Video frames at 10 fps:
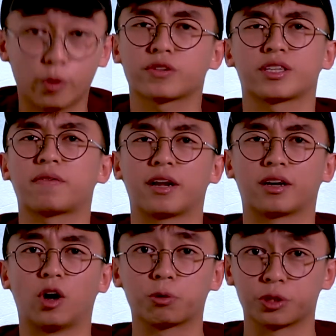rest of the stuff are like
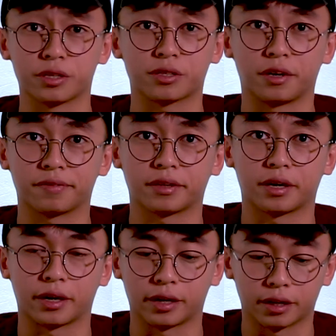optional stuff
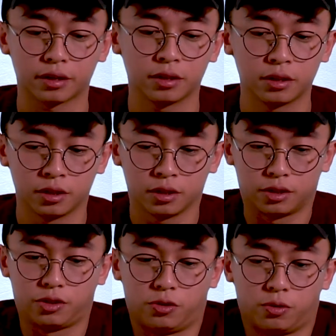that
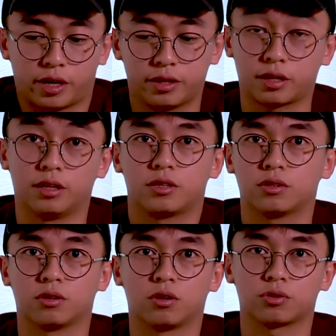you guys can
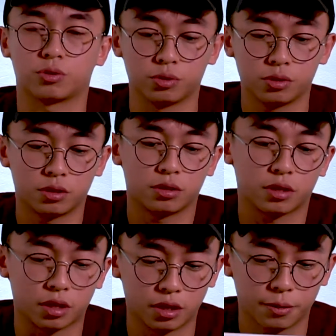listen or not to.
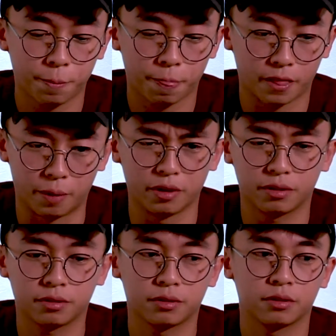Okay, I
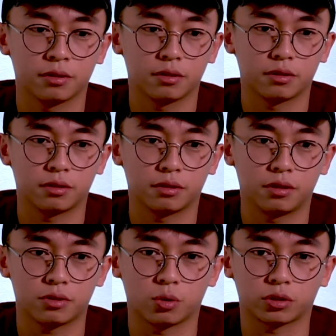mean,
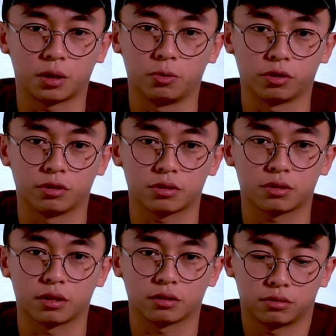this whole time you can just like,